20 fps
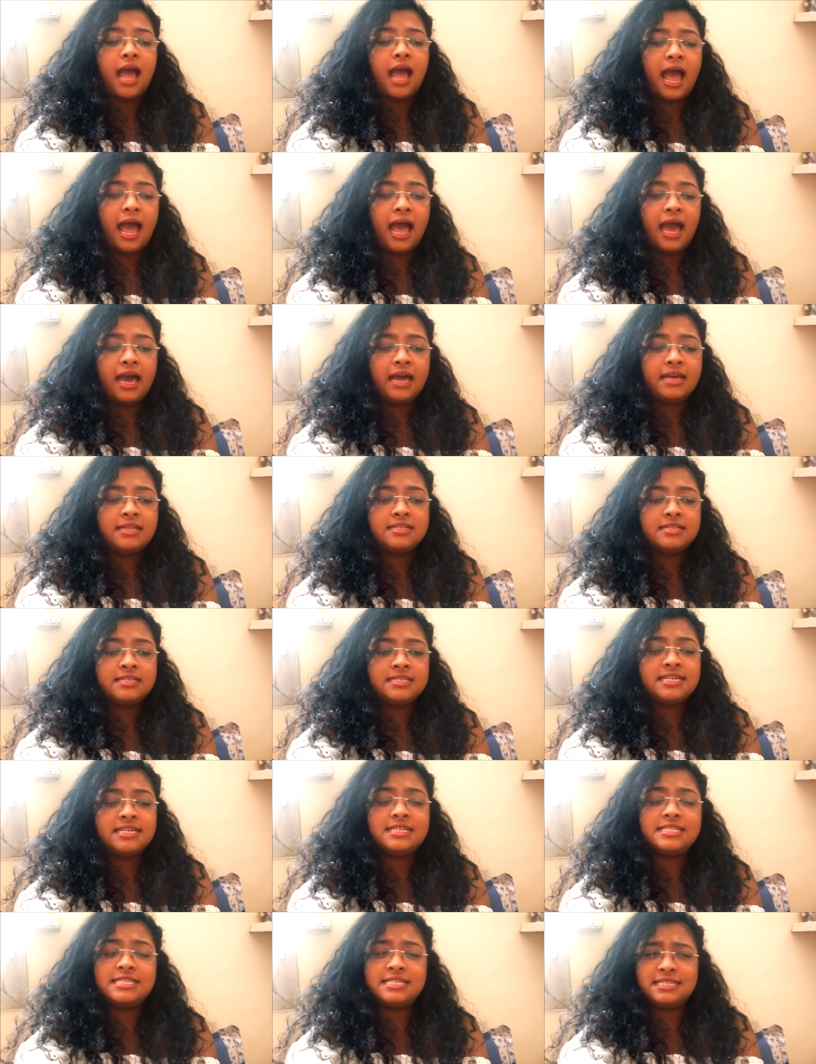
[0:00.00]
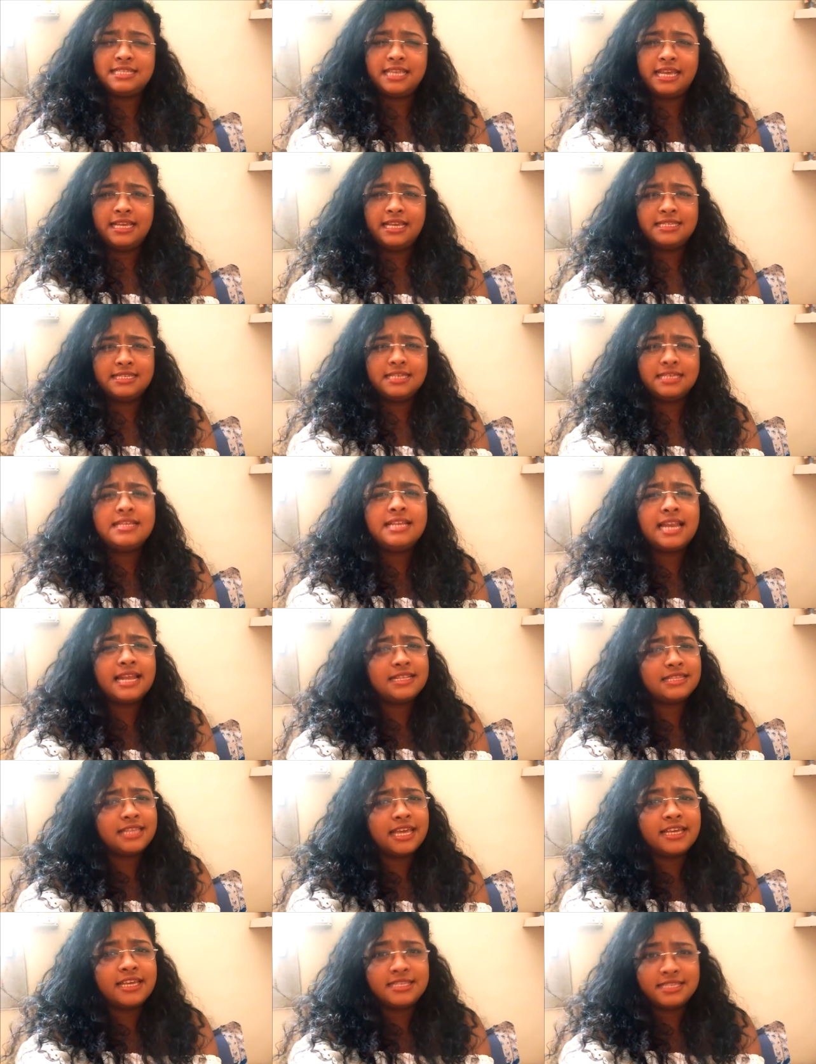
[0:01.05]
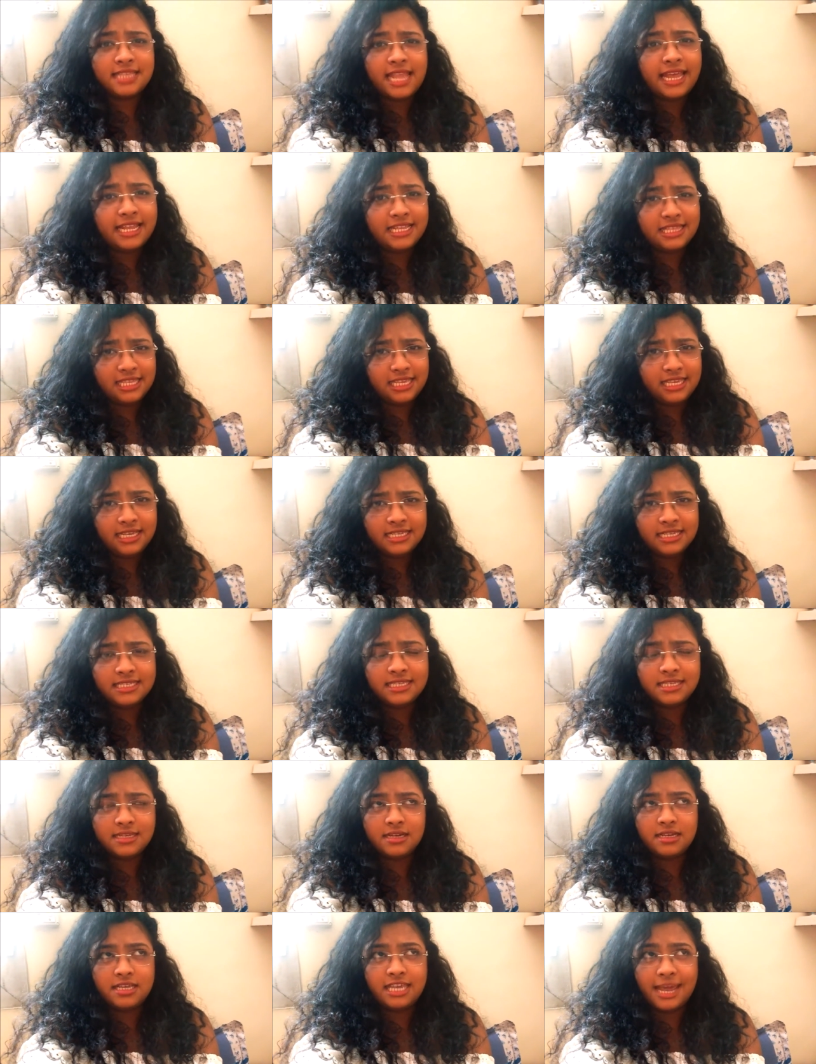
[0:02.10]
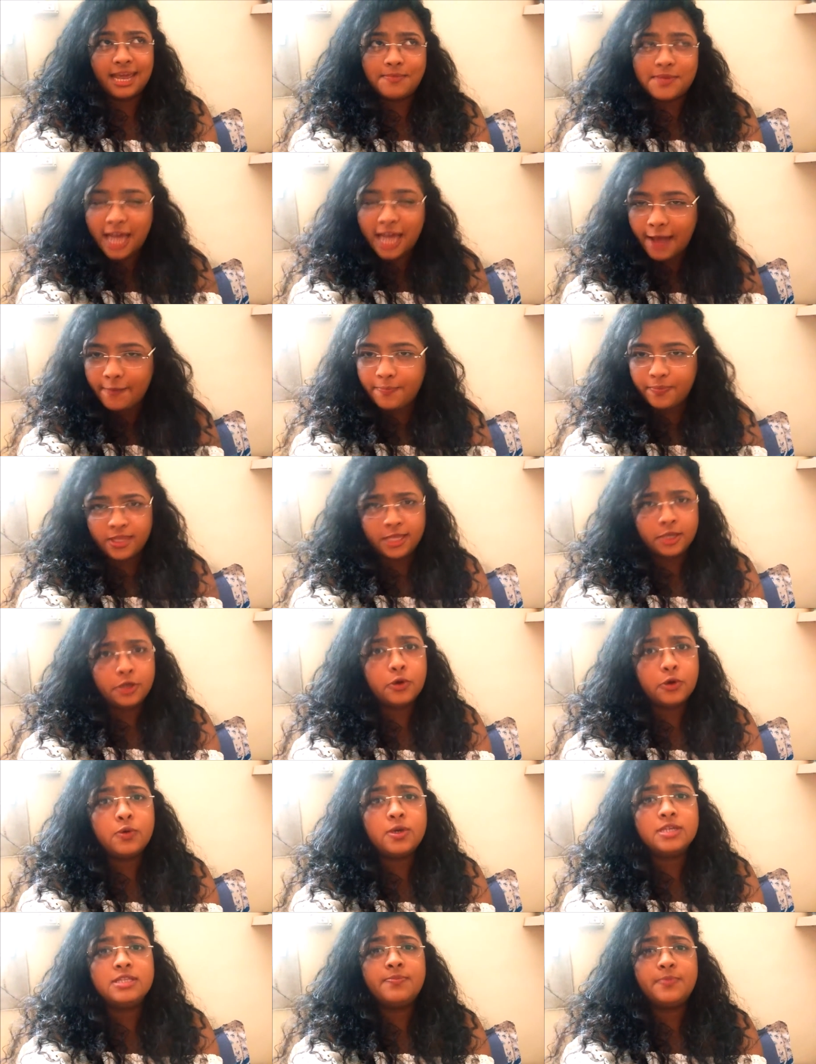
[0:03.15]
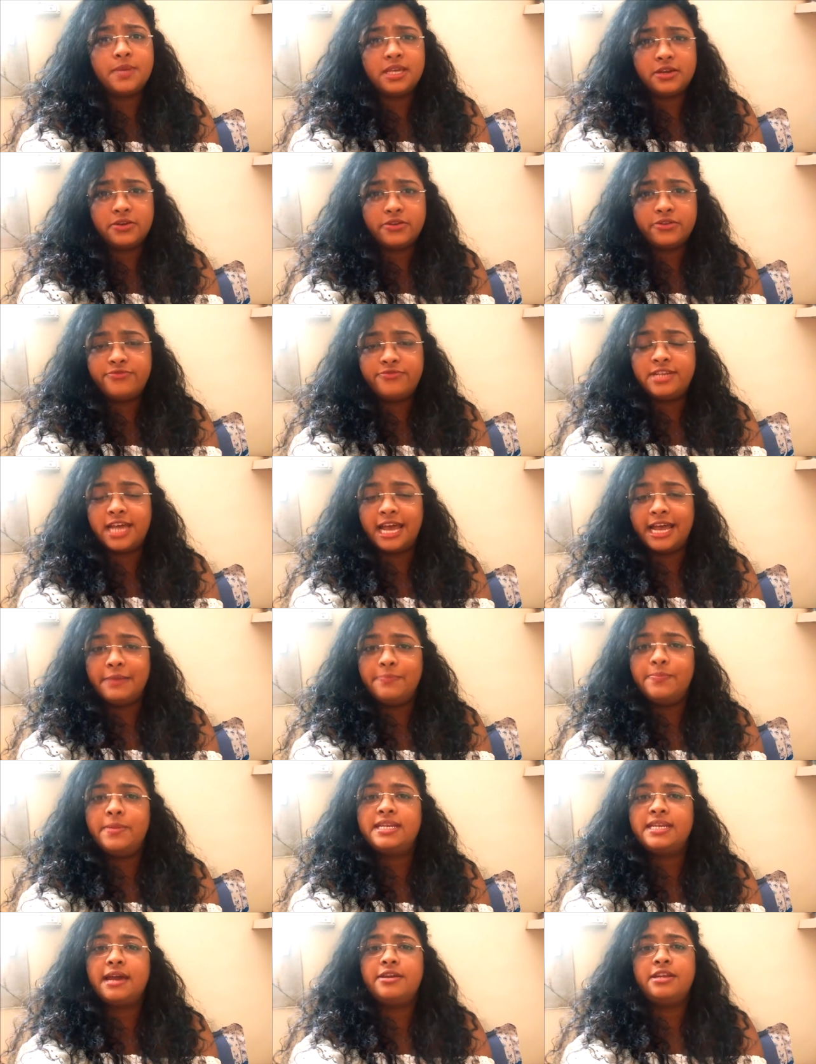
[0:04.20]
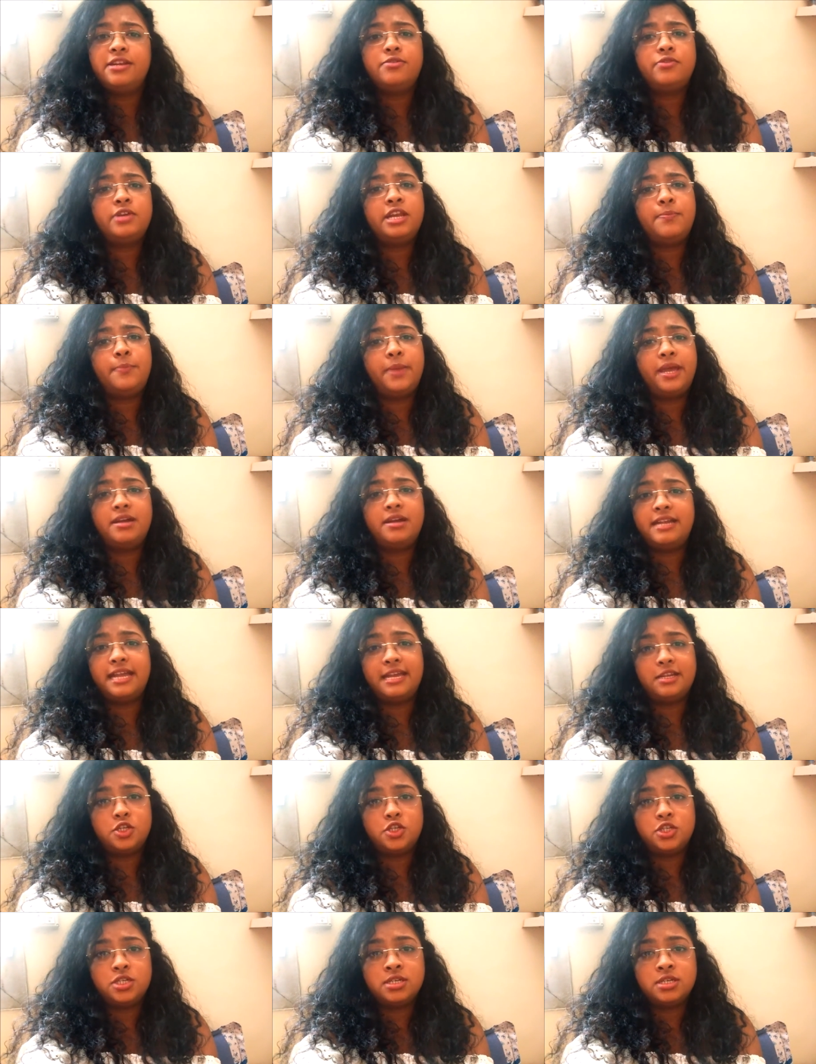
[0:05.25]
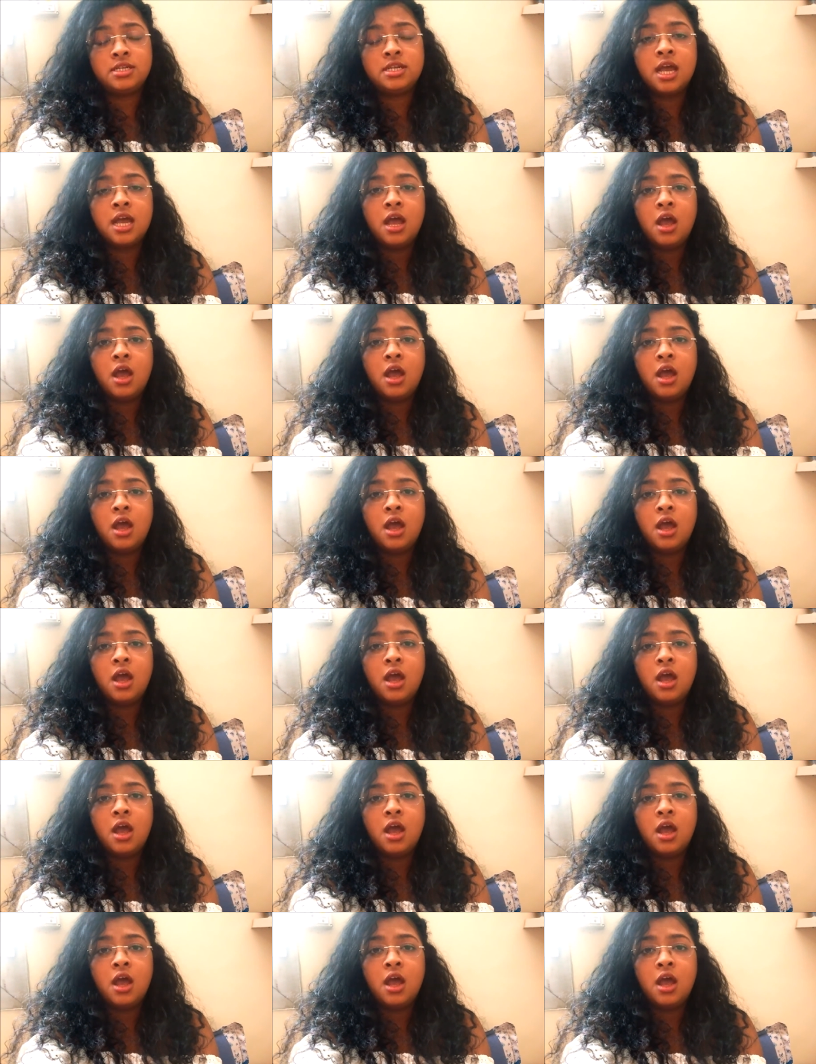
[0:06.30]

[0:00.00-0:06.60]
And certain things, things like these kept happening over the period of time, but I didn't really pay attention,